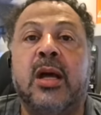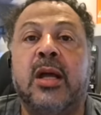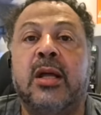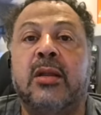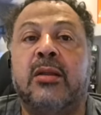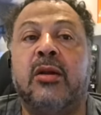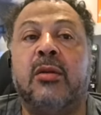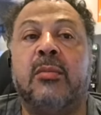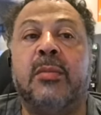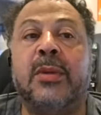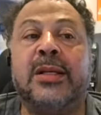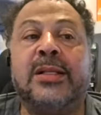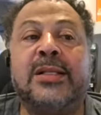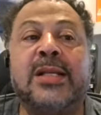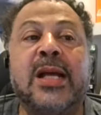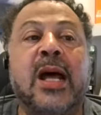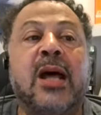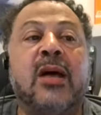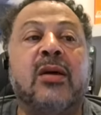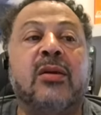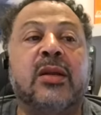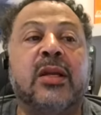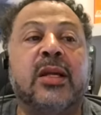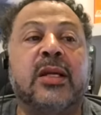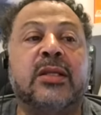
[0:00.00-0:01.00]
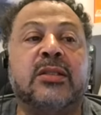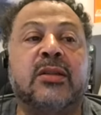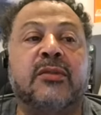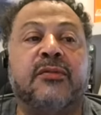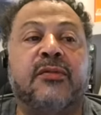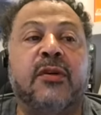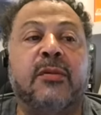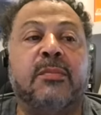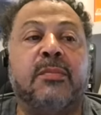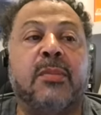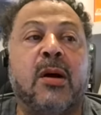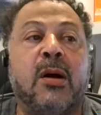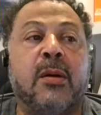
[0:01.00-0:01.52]
Your mentality as a
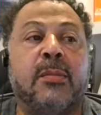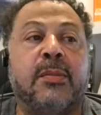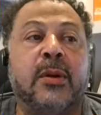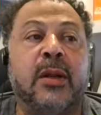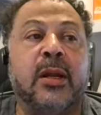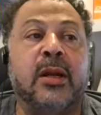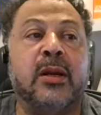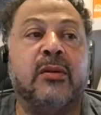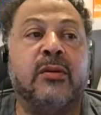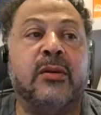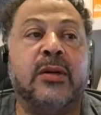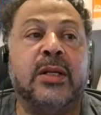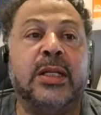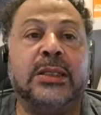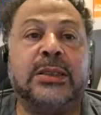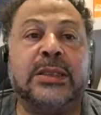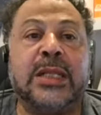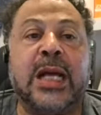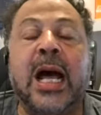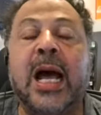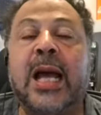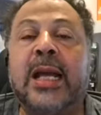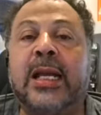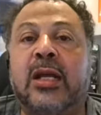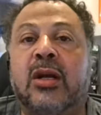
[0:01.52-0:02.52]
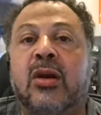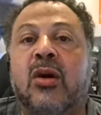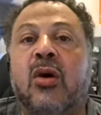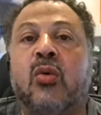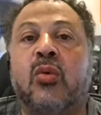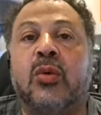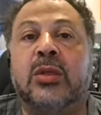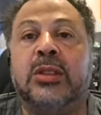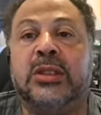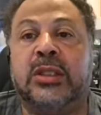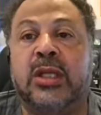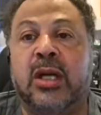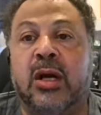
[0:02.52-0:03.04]
football player is I can
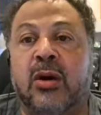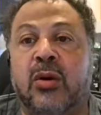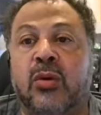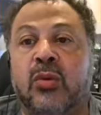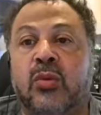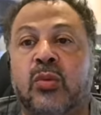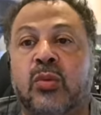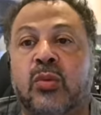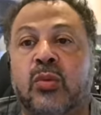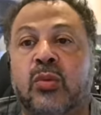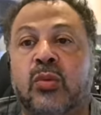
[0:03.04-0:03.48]
always go.